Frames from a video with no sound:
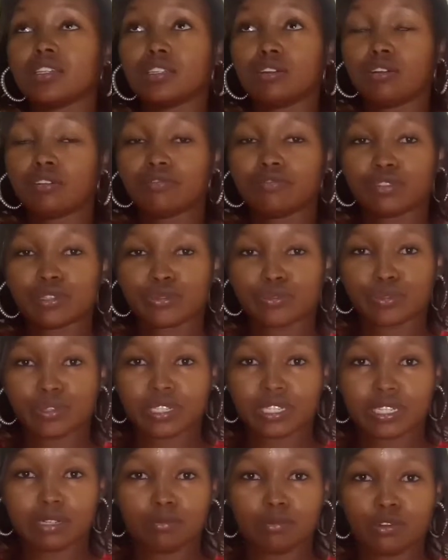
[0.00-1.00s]
the office when
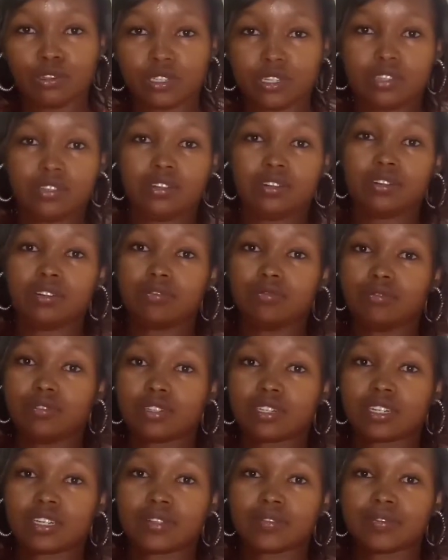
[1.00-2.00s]
the boss is
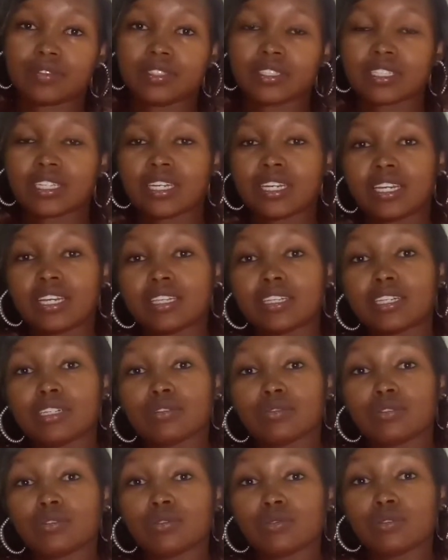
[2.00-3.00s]
around, then
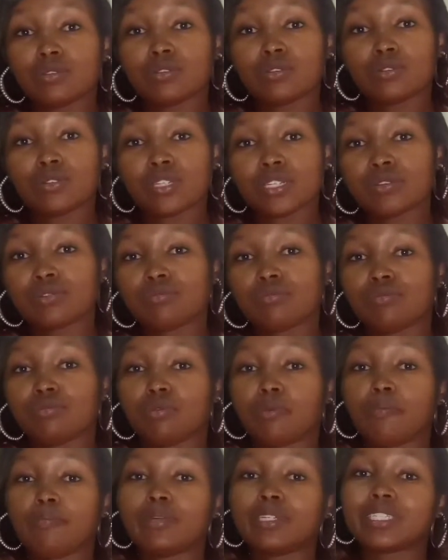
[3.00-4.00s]
you need to do
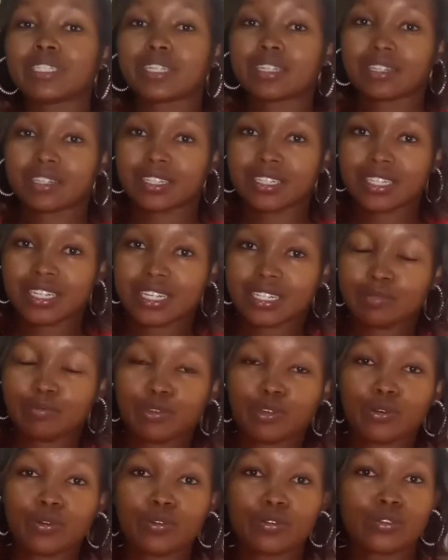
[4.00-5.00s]
better than that,
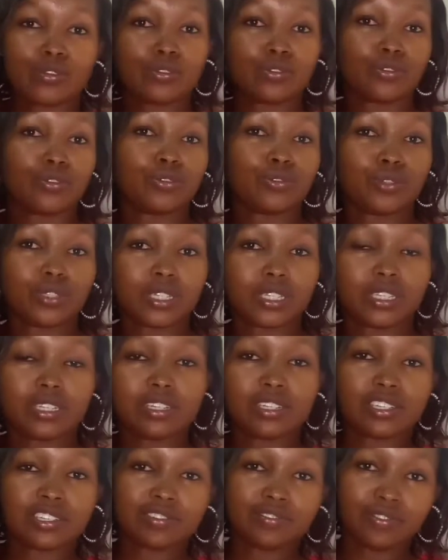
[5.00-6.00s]
because you're doing
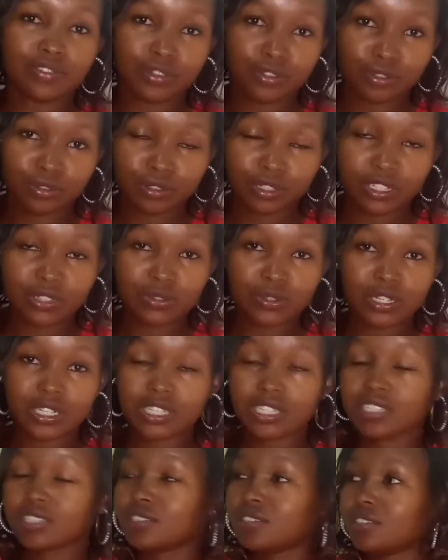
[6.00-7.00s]
this for you. This one
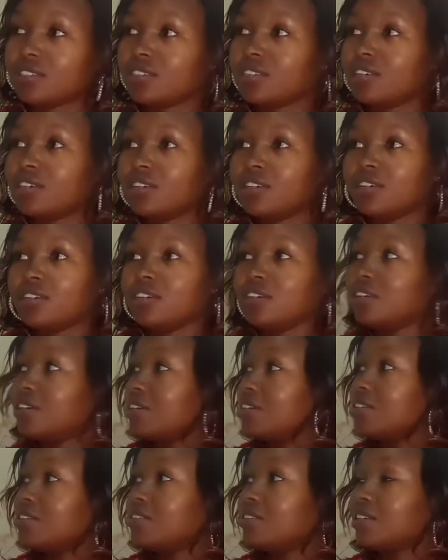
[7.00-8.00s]
is
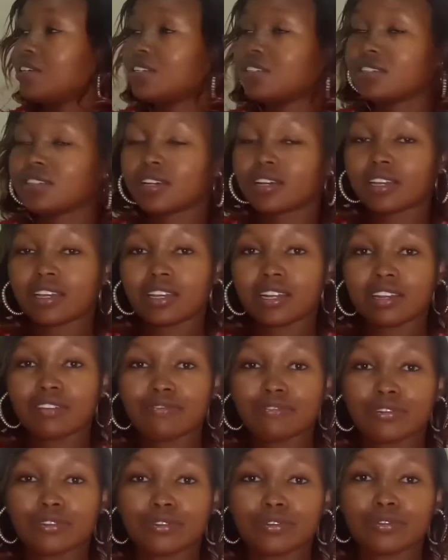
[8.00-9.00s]
entirely
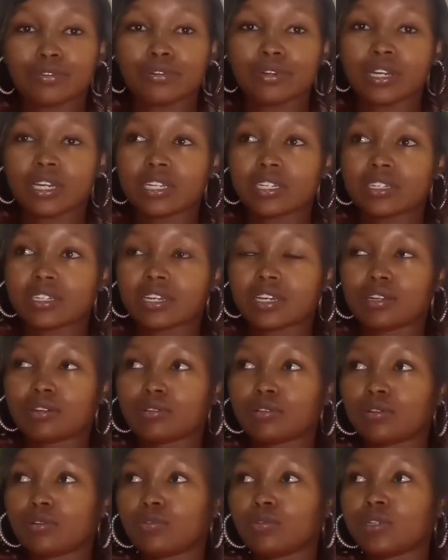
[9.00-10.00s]
for you, and I
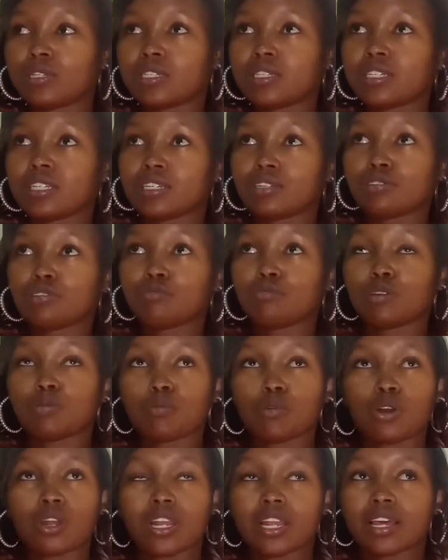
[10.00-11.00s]
know we tend to be
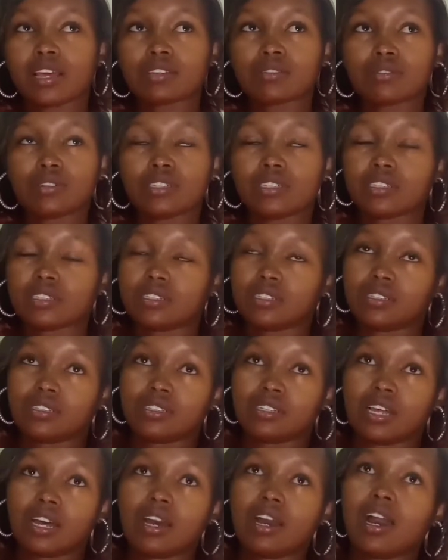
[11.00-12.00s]
more lax when it is
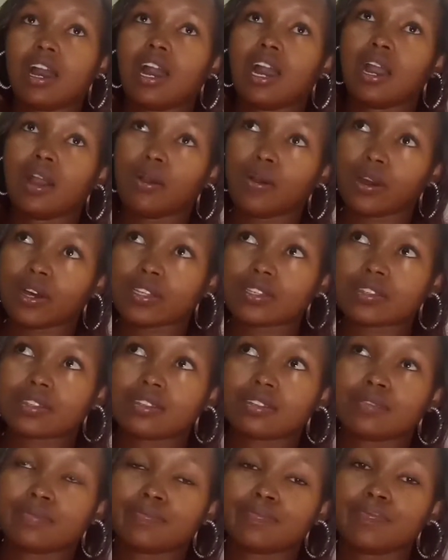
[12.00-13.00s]

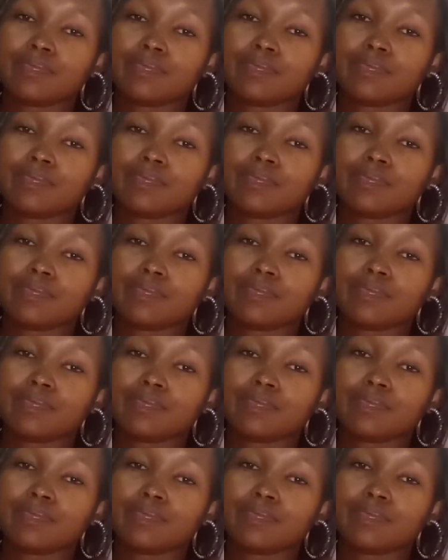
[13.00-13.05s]
ours,